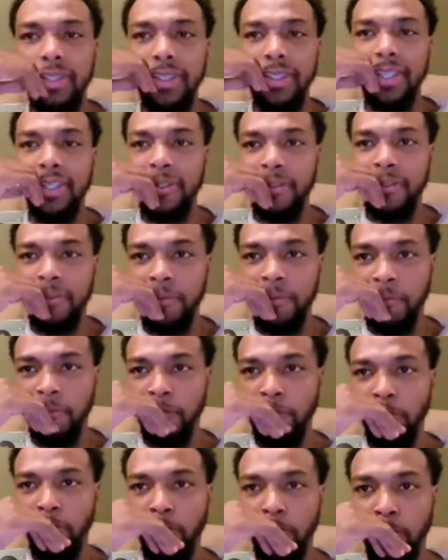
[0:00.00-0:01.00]
now, I want to ask you a
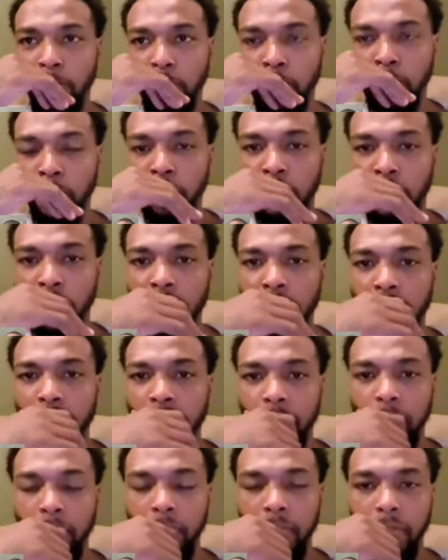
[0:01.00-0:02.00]
couple more things before we kind of get
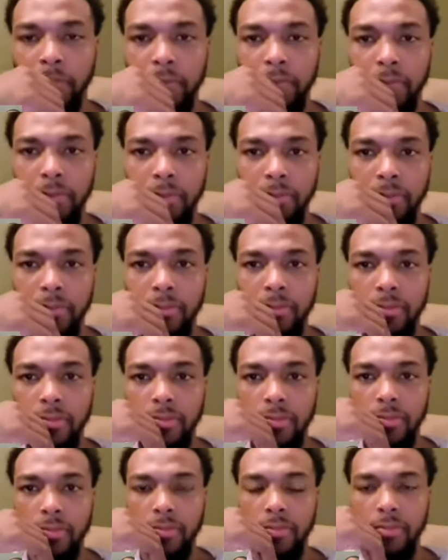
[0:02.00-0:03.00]
ready to wrap things up
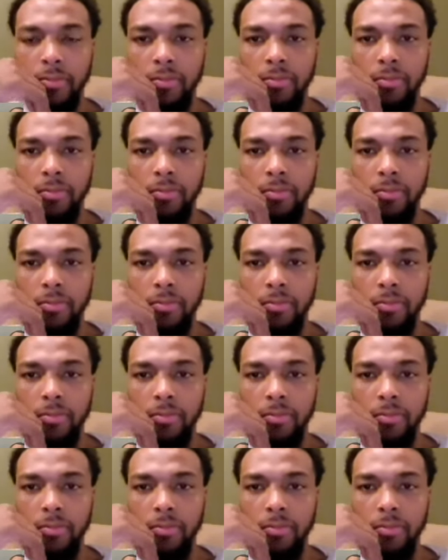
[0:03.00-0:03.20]
too.